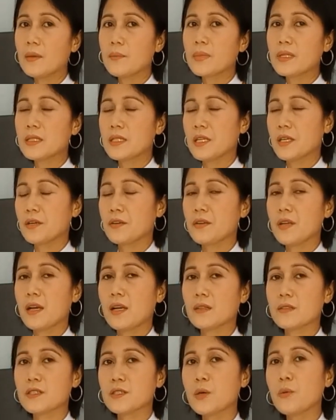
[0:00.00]
material
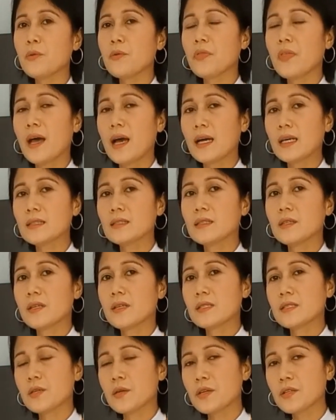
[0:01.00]
so that
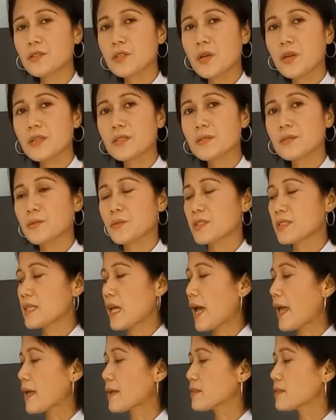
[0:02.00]
researchers or
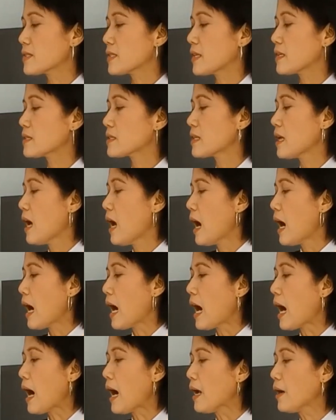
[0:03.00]
scientists
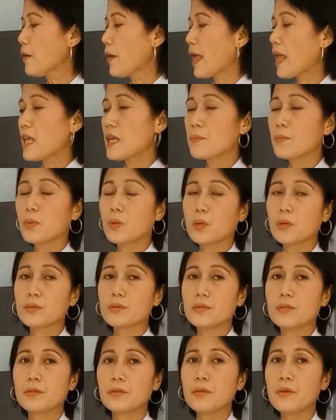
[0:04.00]
are
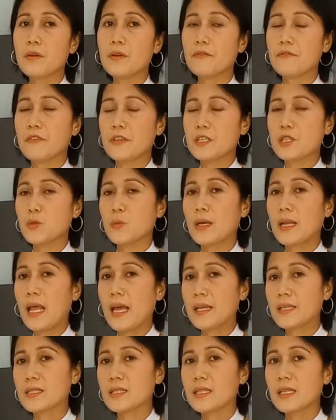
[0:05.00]
able to
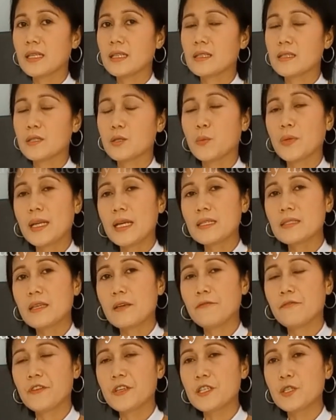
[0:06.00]
visualize it. So when I
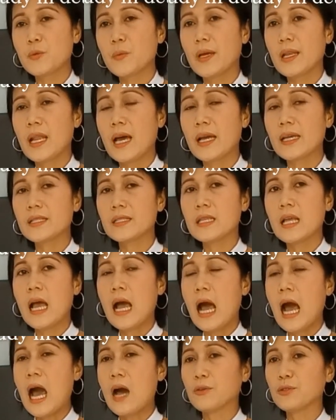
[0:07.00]
say visualize,
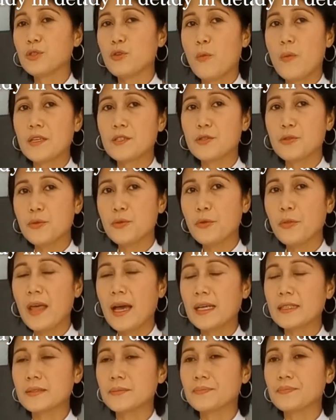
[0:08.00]
how do we do
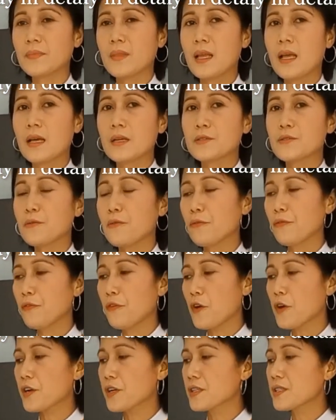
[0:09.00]
that? So
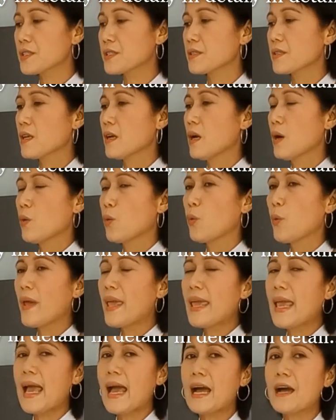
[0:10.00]
first,
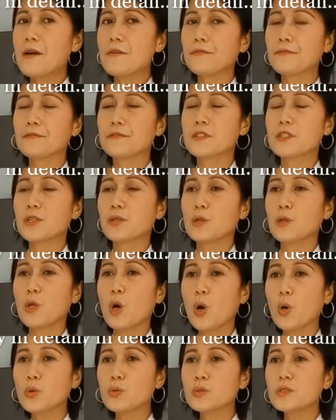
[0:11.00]
we have to
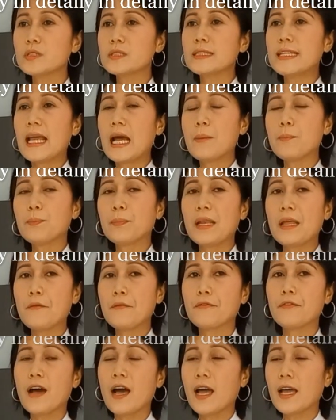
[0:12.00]
load the
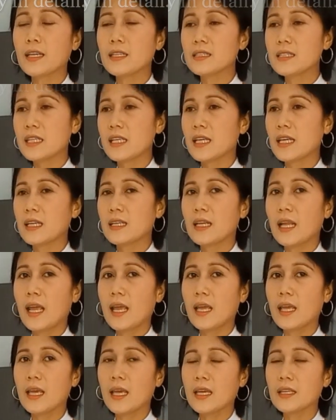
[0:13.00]
amplified
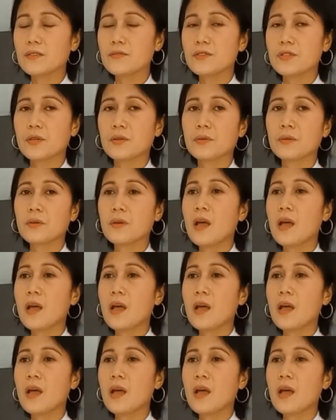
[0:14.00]
DNA into